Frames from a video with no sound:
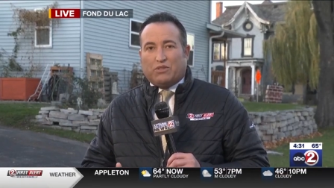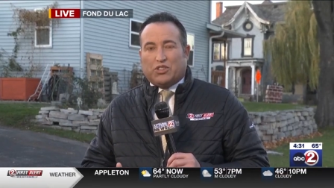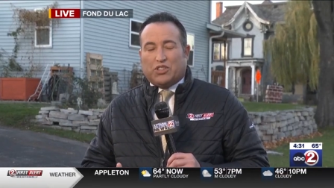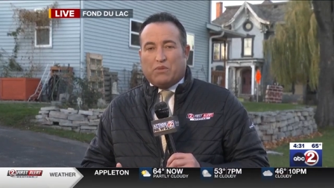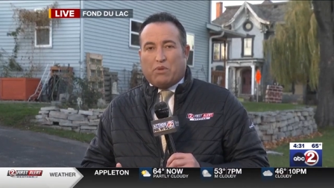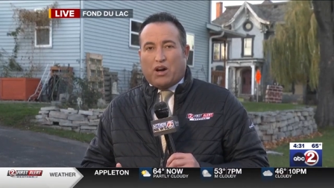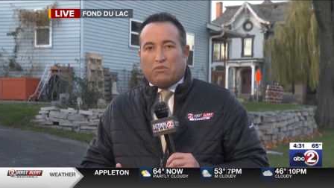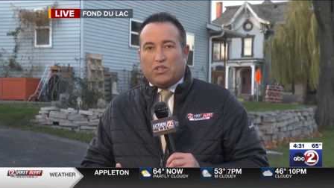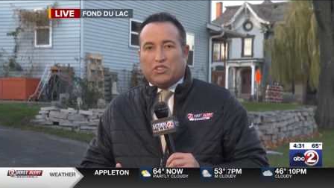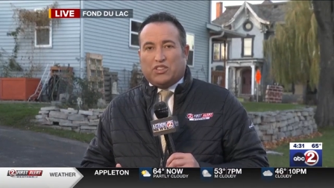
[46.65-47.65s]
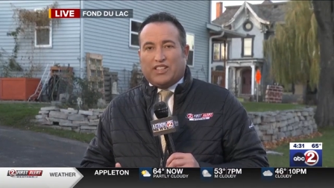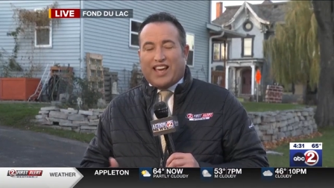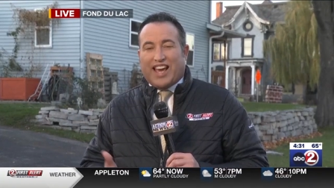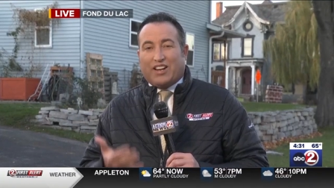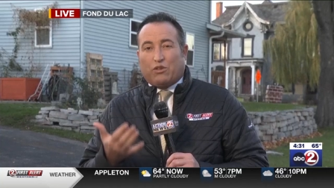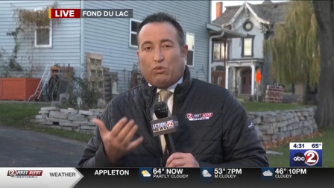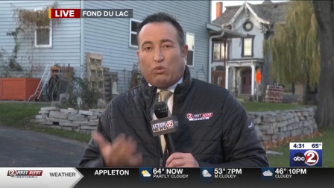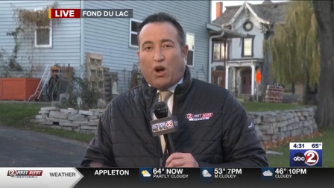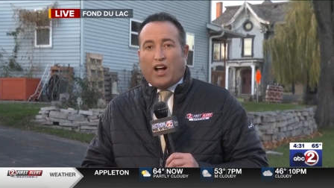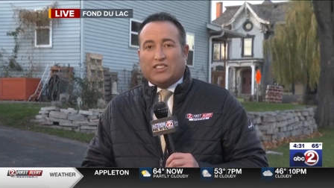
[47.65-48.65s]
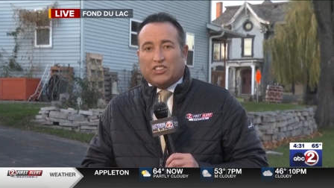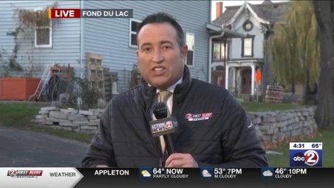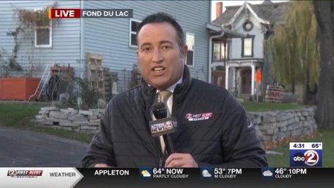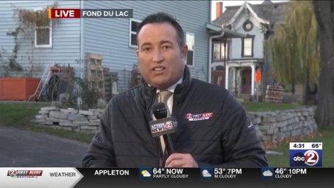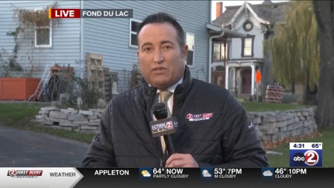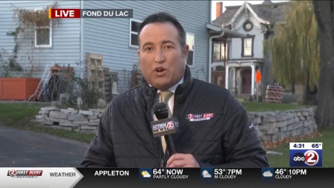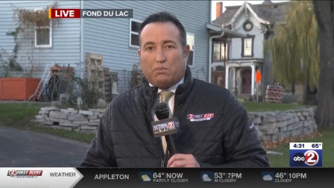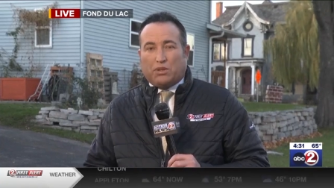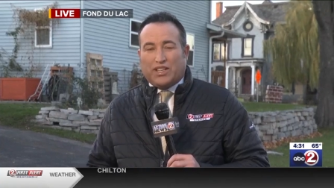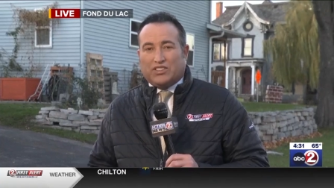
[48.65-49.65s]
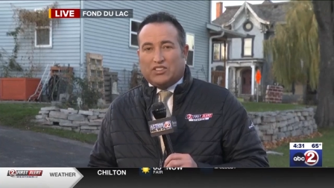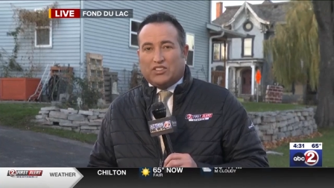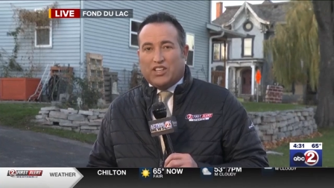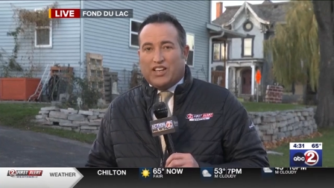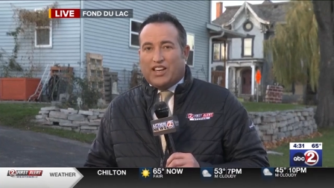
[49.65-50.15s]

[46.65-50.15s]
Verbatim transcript: which they bought recently at a garage sale of all places.